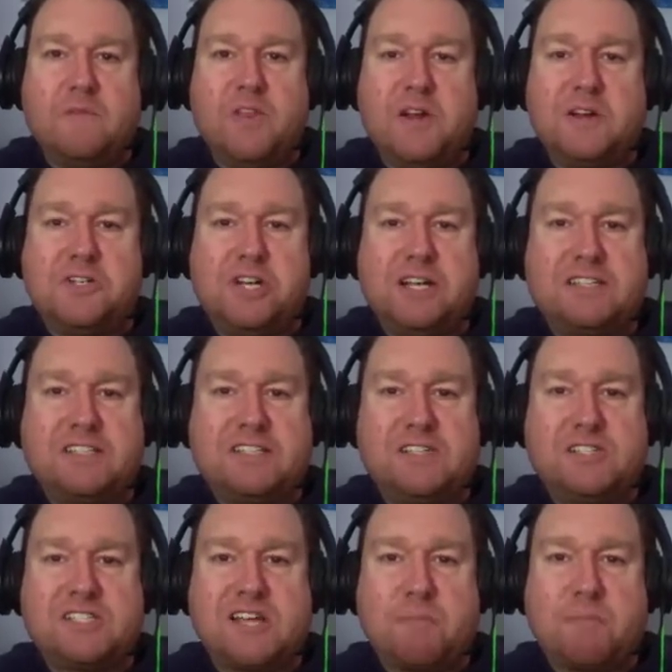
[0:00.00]
there just
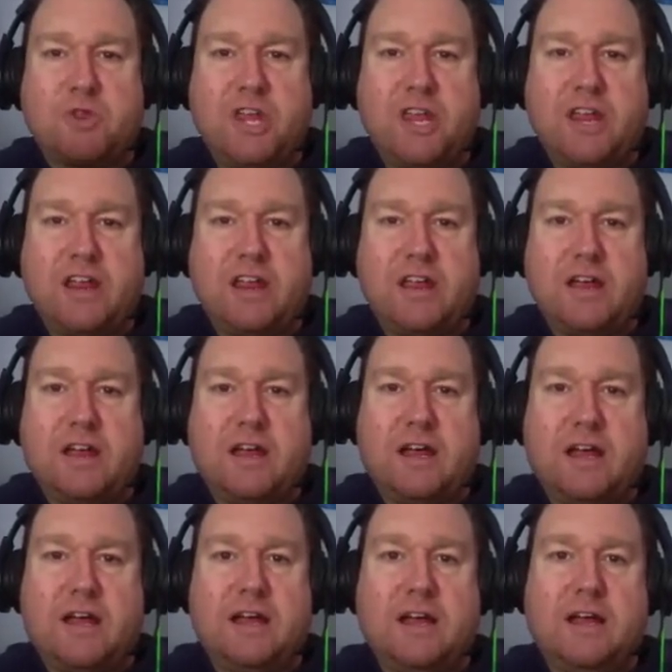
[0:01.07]
is something
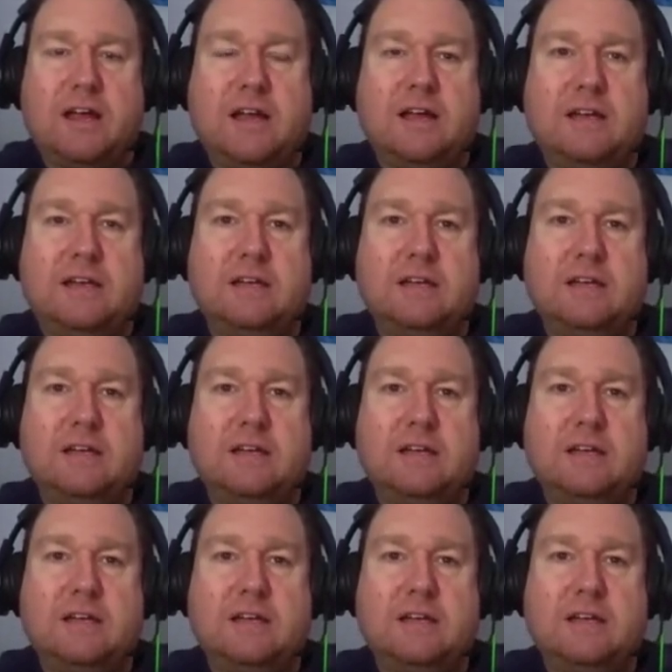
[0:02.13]
uh,